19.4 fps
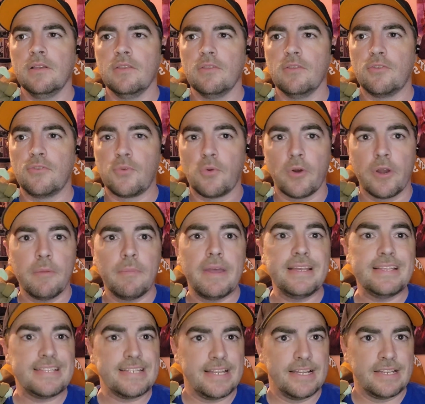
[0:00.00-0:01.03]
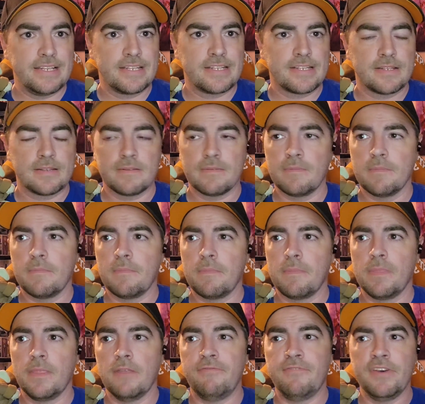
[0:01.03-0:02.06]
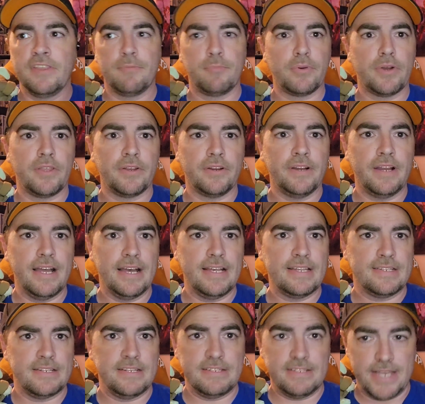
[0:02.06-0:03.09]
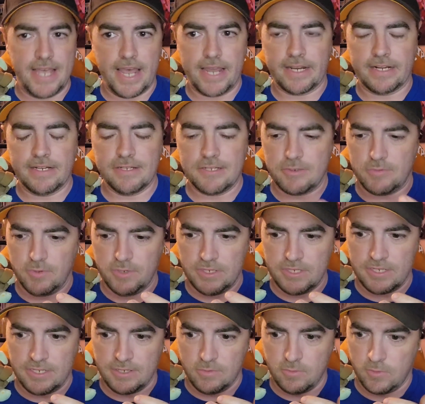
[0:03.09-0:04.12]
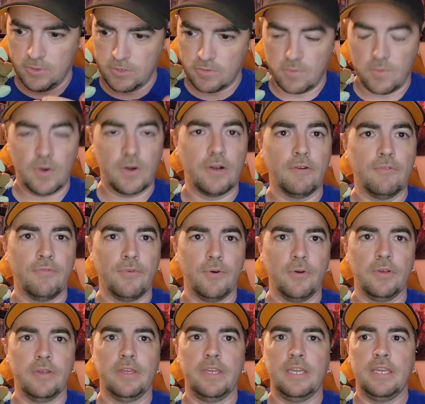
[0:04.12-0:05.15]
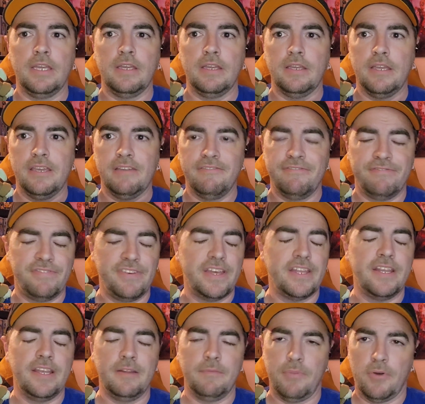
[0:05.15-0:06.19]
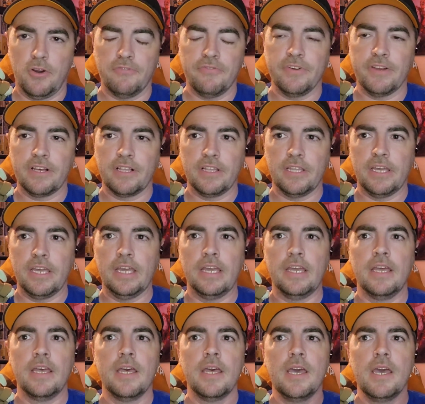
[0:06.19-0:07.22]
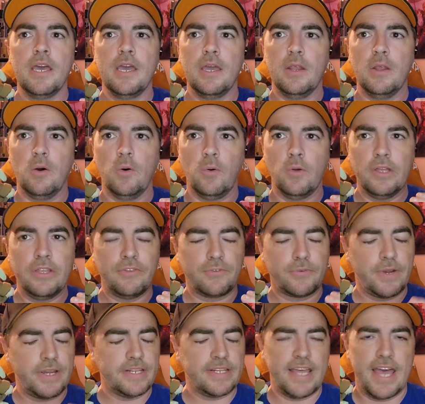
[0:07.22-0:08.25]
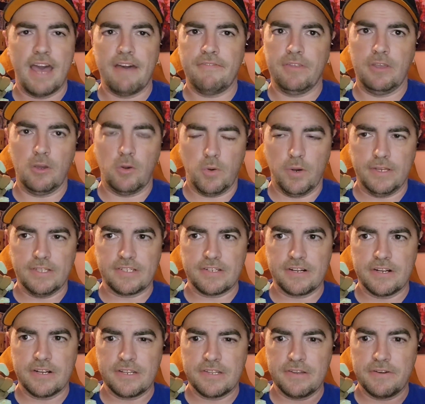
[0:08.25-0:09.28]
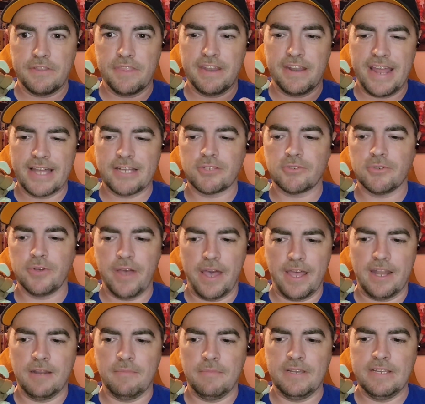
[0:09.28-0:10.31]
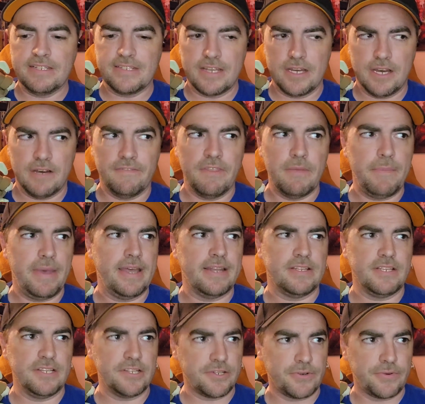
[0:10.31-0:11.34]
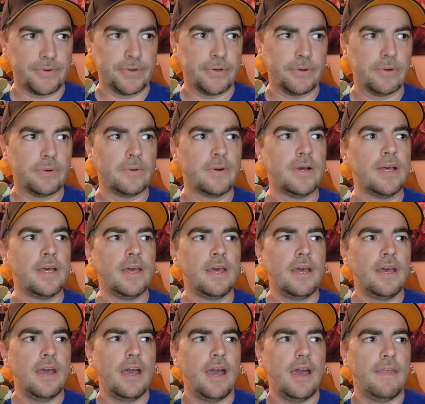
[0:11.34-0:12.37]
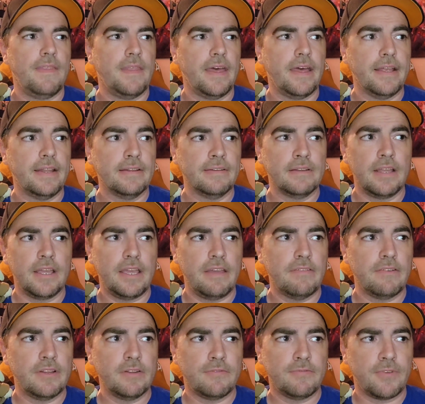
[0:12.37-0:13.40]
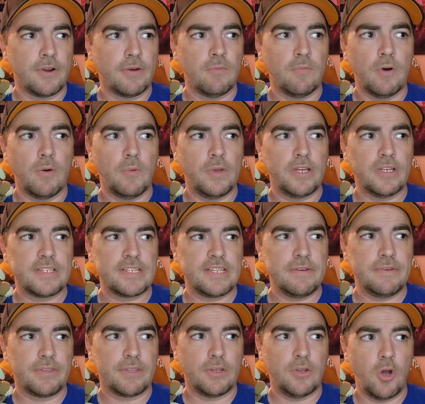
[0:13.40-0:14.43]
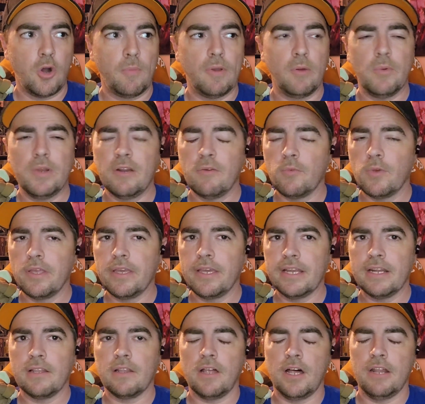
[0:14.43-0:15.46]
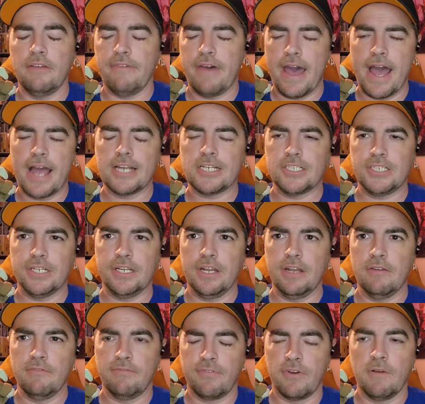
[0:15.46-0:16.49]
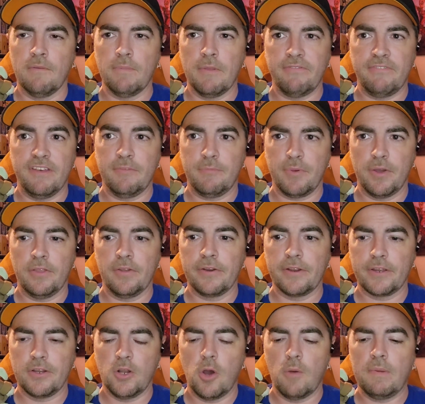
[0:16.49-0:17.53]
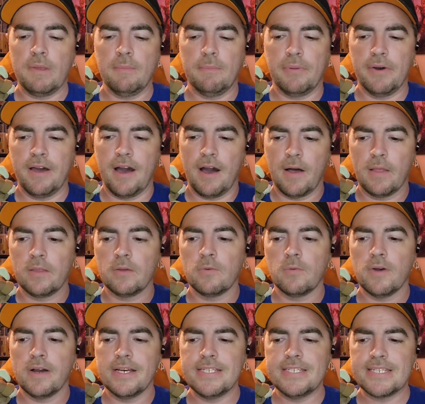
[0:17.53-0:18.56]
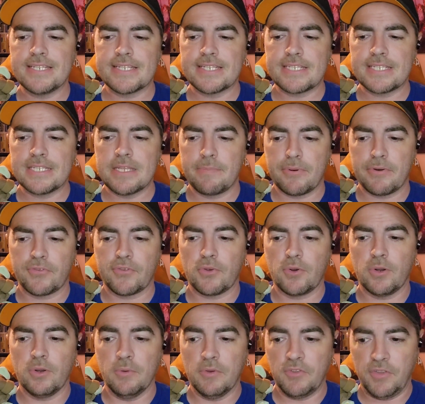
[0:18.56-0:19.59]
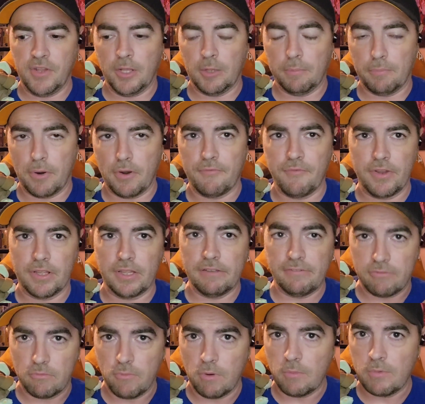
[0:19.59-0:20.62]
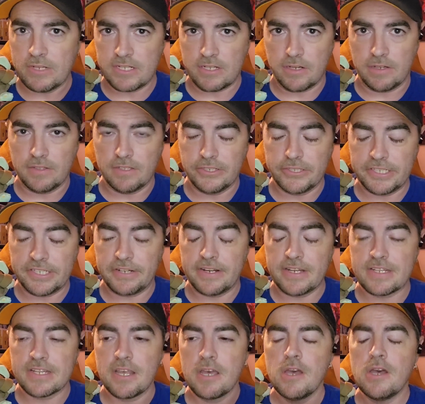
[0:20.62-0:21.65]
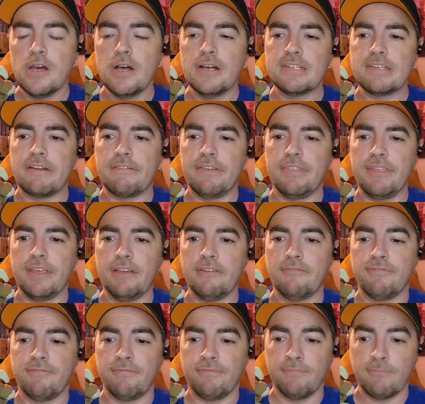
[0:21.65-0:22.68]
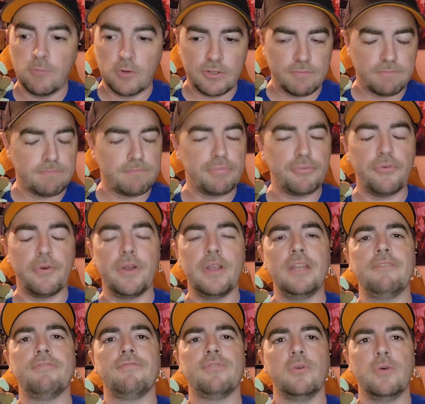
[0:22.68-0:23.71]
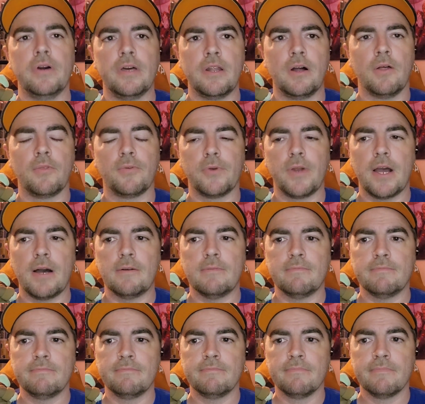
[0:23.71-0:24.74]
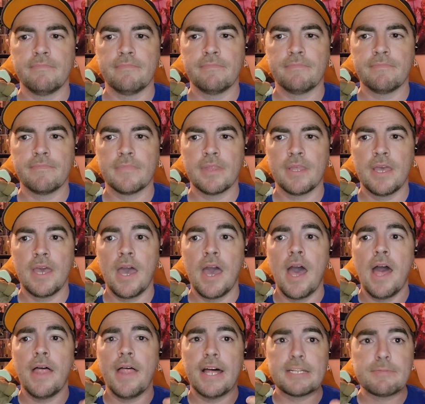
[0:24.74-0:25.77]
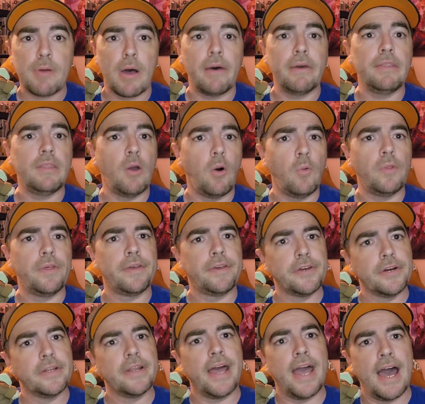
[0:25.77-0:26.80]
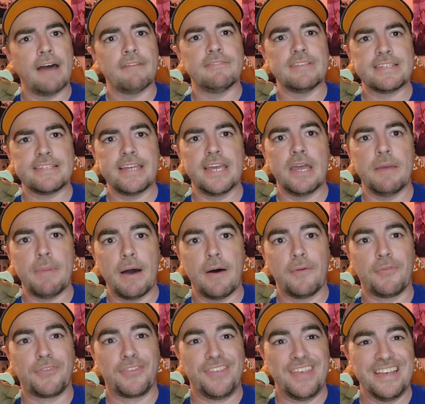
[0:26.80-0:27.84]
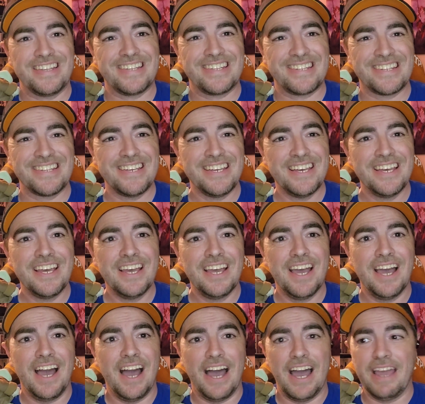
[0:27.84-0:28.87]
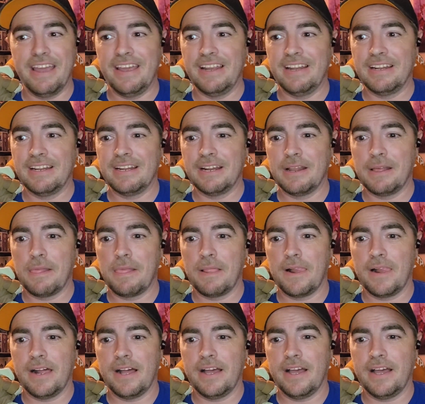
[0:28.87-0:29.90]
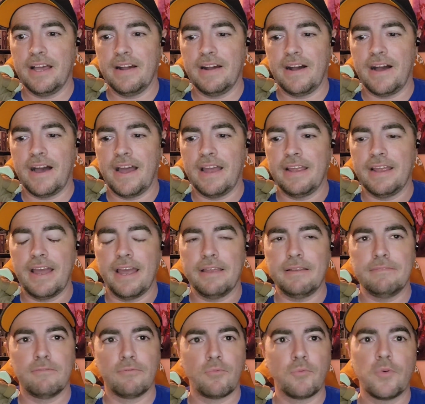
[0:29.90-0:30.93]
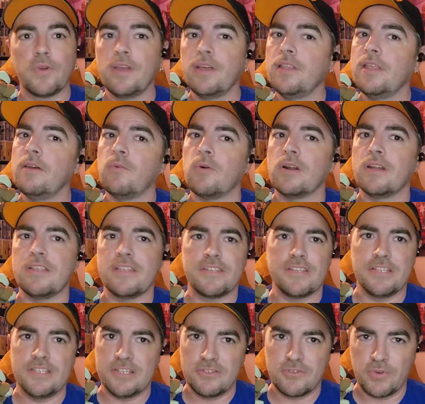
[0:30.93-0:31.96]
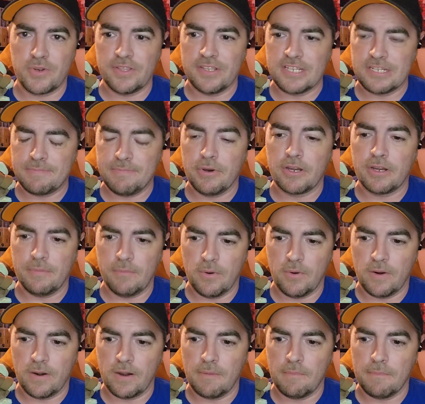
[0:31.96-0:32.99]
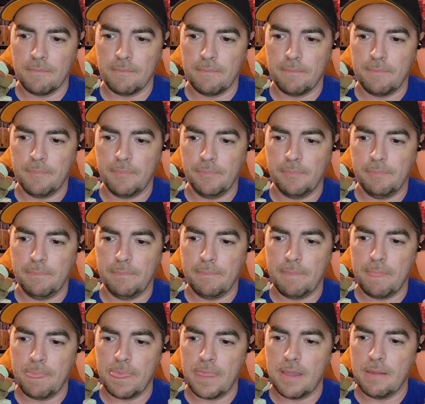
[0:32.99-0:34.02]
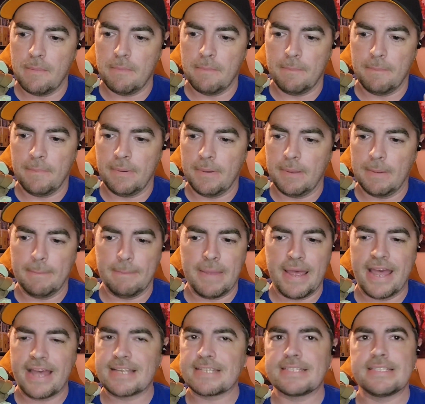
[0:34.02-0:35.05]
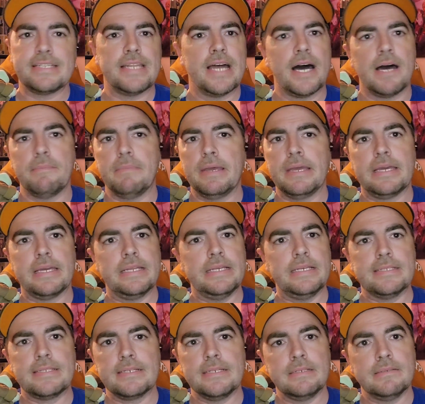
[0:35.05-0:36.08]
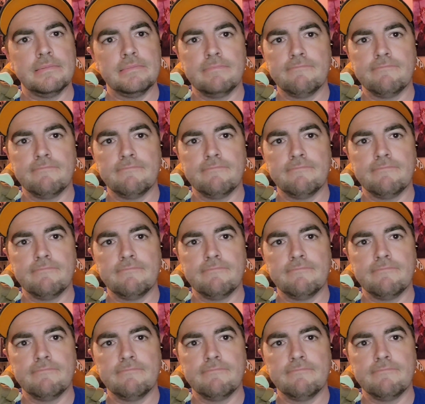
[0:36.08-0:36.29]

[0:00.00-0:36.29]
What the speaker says: The story makes sense. The fifth brother as an antagonist was wonderful. He fit in perfectly. It's great to have the Inquisitors. They're the natural enemies of the Mantis crew. And then even from what we could see with Kenobi, we didn't really get a lot of action from the fifth brother and Kenobi, but otherwise the persona was nailed perfectly from what we saw in the series. So everything was pretty fluid all throughout. That's probably the only good I have to say about this. I really wanted to enjoy this book more, but Mags did not make it easy.